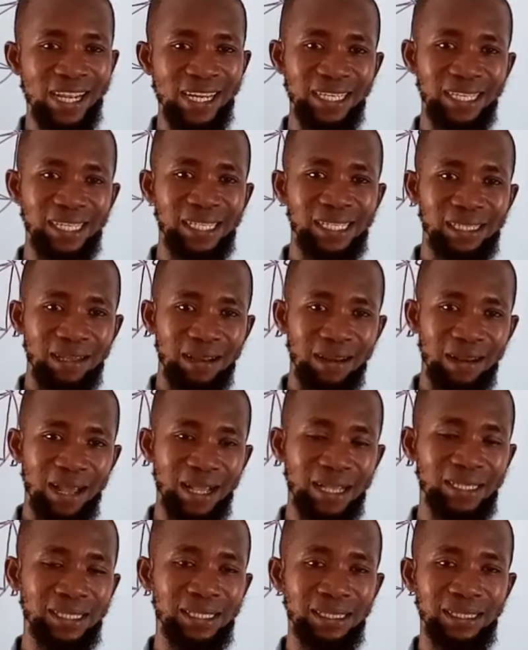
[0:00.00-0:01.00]
in this
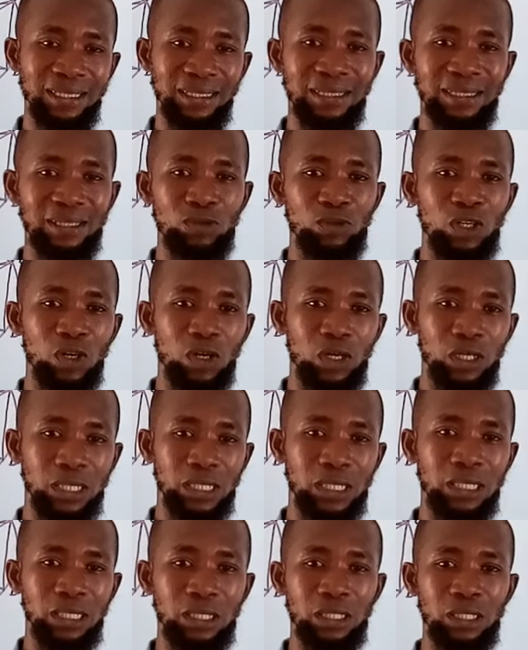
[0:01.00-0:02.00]
class
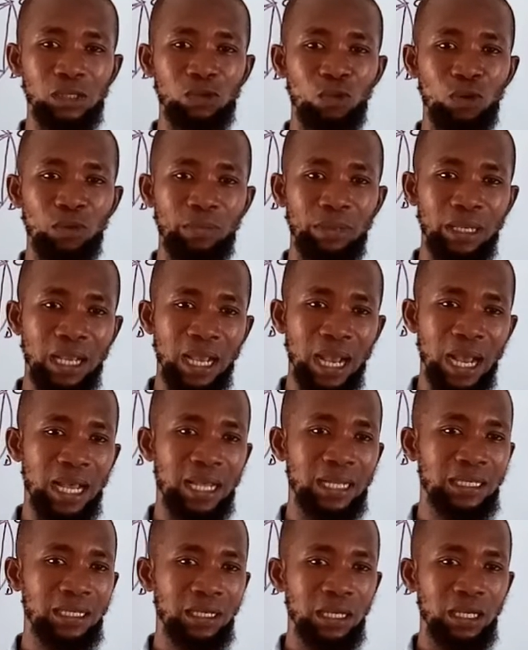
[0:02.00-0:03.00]
since we
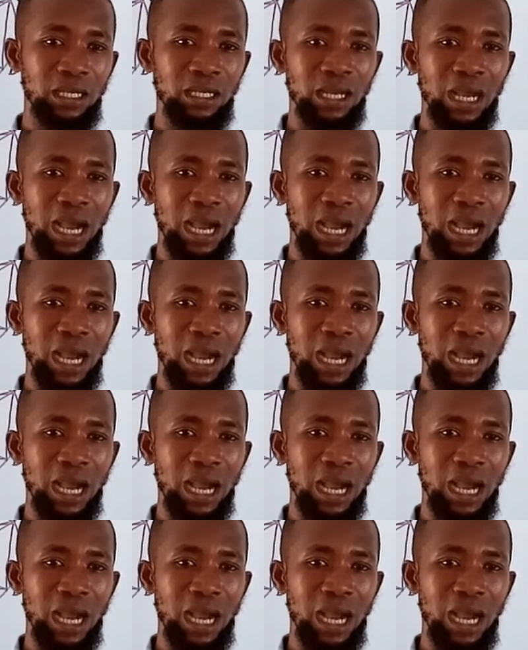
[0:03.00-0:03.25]
began